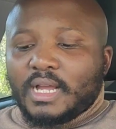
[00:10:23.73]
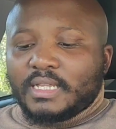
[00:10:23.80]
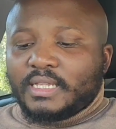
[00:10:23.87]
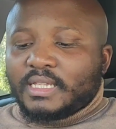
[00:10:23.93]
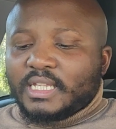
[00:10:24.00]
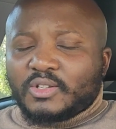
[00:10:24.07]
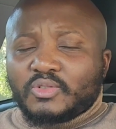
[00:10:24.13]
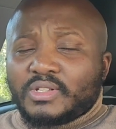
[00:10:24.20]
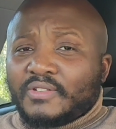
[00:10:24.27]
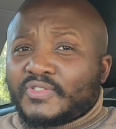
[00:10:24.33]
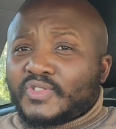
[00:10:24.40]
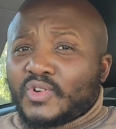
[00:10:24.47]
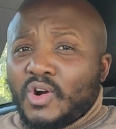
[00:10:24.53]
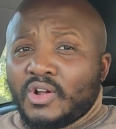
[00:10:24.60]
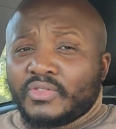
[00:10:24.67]
I think they should have
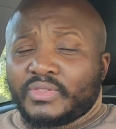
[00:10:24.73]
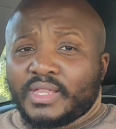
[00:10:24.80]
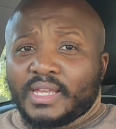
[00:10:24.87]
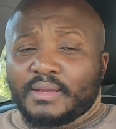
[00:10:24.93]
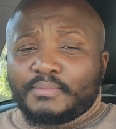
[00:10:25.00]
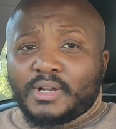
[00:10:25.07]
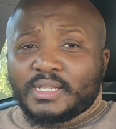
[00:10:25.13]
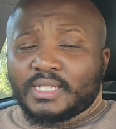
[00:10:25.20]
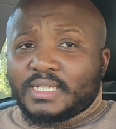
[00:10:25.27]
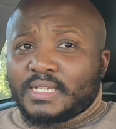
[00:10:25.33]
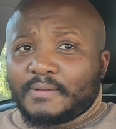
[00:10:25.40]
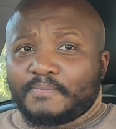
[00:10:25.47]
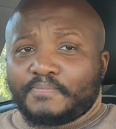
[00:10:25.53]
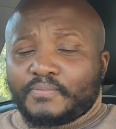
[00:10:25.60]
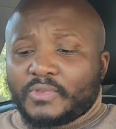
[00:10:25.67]
scored the
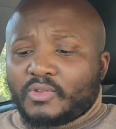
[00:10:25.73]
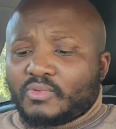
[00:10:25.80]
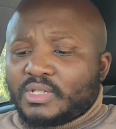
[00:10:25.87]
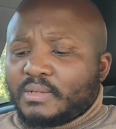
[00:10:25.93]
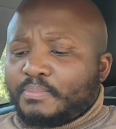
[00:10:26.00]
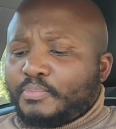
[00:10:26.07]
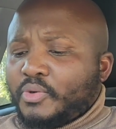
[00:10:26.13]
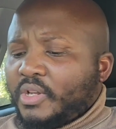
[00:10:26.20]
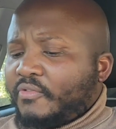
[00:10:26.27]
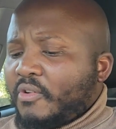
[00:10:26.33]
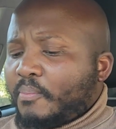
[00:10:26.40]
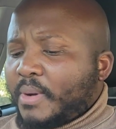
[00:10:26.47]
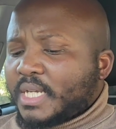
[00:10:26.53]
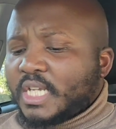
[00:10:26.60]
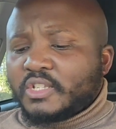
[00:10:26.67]
Munster. It was a
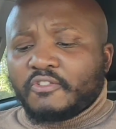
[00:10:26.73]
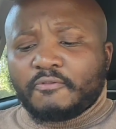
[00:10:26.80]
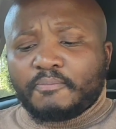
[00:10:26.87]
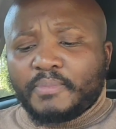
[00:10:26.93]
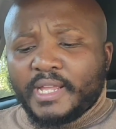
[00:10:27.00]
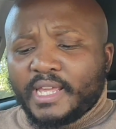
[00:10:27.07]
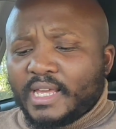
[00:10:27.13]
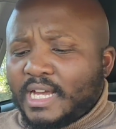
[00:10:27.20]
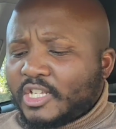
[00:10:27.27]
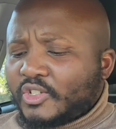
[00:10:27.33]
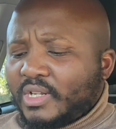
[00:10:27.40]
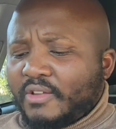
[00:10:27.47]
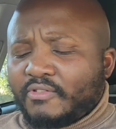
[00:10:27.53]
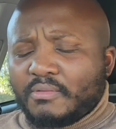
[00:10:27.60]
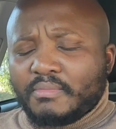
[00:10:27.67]
beautiful pattern of play
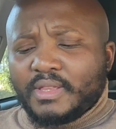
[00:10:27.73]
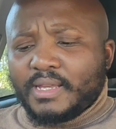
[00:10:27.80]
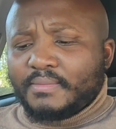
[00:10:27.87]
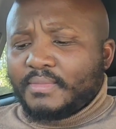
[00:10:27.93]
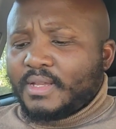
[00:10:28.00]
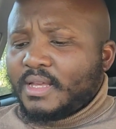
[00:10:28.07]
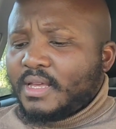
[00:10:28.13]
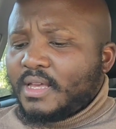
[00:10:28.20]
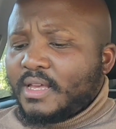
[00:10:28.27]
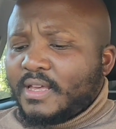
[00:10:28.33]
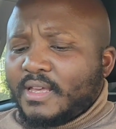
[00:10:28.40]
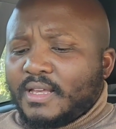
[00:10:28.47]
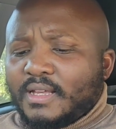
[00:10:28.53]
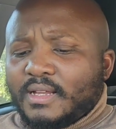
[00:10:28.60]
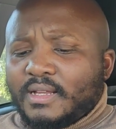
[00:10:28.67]
actually from them.
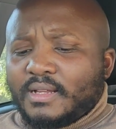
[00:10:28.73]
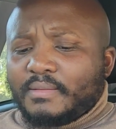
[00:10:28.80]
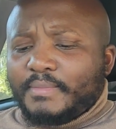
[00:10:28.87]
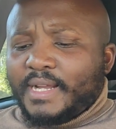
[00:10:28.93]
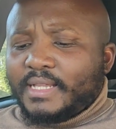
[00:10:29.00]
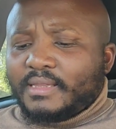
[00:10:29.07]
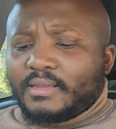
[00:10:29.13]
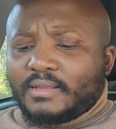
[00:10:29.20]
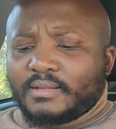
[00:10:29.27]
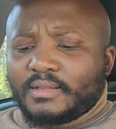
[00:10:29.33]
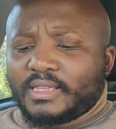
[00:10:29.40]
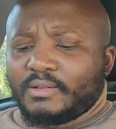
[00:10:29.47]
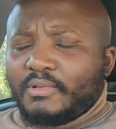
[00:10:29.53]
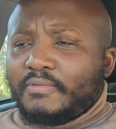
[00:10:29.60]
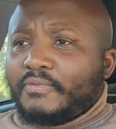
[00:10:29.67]
Man,
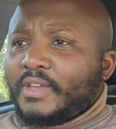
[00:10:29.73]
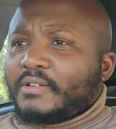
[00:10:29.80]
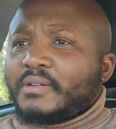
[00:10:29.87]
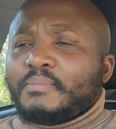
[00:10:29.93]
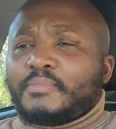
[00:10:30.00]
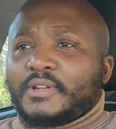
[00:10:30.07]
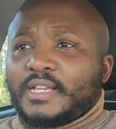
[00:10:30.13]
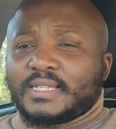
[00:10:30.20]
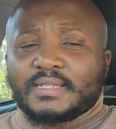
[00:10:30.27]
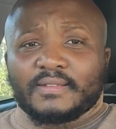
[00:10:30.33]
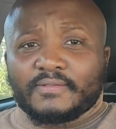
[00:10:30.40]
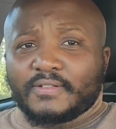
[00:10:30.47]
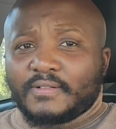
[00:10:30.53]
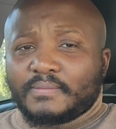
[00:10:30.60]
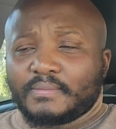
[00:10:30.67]
they were very
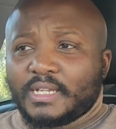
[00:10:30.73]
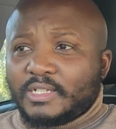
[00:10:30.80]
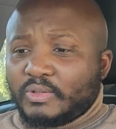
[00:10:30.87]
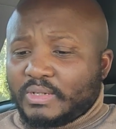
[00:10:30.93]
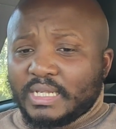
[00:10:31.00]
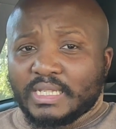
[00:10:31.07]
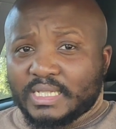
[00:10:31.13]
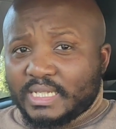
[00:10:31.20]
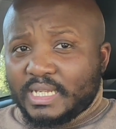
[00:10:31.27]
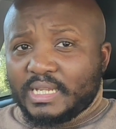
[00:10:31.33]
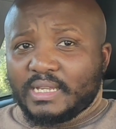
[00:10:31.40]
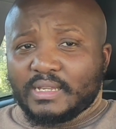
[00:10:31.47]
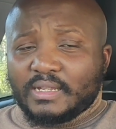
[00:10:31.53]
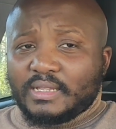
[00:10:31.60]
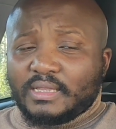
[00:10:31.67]
impressive, as you can
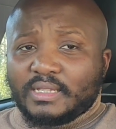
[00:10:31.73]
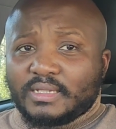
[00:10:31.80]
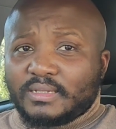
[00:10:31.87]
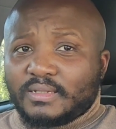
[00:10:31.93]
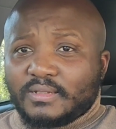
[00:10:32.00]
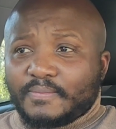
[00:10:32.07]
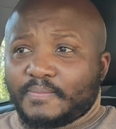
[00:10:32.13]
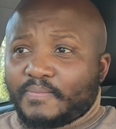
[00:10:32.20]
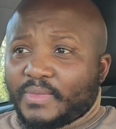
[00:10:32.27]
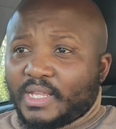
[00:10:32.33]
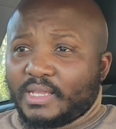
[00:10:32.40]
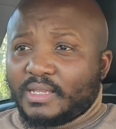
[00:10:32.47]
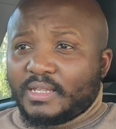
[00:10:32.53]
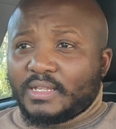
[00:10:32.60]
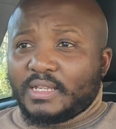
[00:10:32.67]
see in this
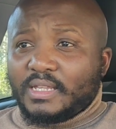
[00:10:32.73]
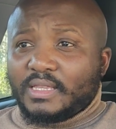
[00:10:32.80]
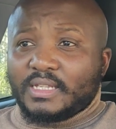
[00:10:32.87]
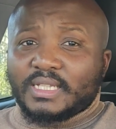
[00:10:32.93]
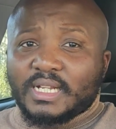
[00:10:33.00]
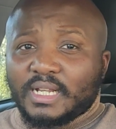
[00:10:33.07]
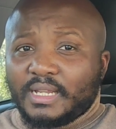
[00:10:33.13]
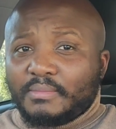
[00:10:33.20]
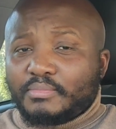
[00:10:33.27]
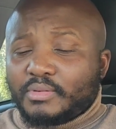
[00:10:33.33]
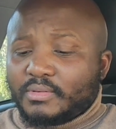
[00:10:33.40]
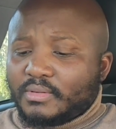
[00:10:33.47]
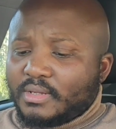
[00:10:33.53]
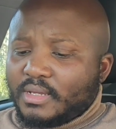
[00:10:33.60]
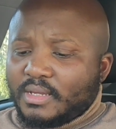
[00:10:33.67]
clip.
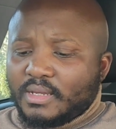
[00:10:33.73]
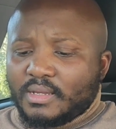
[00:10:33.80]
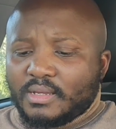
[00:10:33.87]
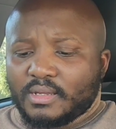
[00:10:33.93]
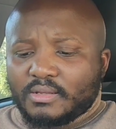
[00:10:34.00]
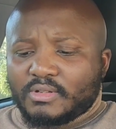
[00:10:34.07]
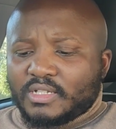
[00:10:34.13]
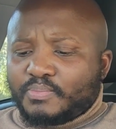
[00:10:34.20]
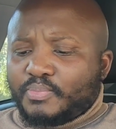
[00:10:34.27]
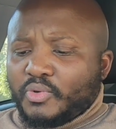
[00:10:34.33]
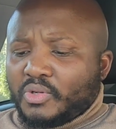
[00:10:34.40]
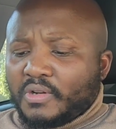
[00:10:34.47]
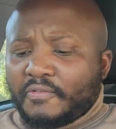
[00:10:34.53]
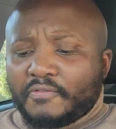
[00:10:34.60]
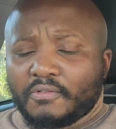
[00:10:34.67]
It was
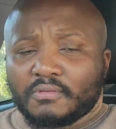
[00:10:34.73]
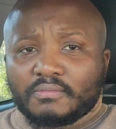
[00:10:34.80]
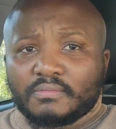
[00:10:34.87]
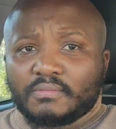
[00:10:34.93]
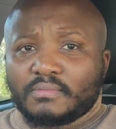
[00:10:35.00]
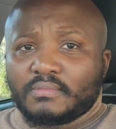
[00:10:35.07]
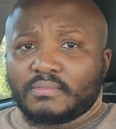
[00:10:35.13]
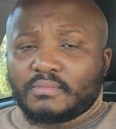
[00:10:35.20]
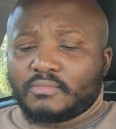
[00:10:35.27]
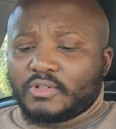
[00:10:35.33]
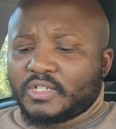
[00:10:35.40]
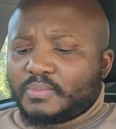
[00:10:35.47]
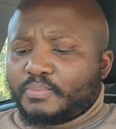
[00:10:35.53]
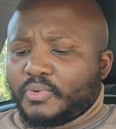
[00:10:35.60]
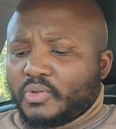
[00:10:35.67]
beautiful. It
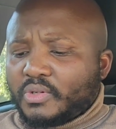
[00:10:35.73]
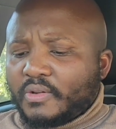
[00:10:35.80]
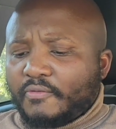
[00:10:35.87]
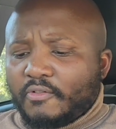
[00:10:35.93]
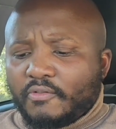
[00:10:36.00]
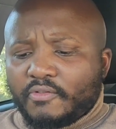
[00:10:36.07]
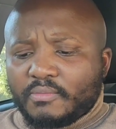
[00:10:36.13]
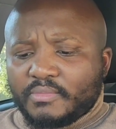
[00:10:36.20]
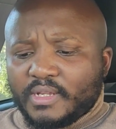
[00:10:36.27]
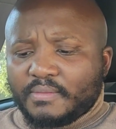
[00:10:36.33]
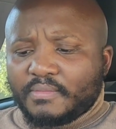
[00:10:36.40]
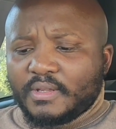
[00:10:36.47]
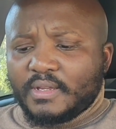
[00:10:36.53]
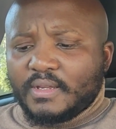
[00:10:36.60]
was beautiful from them.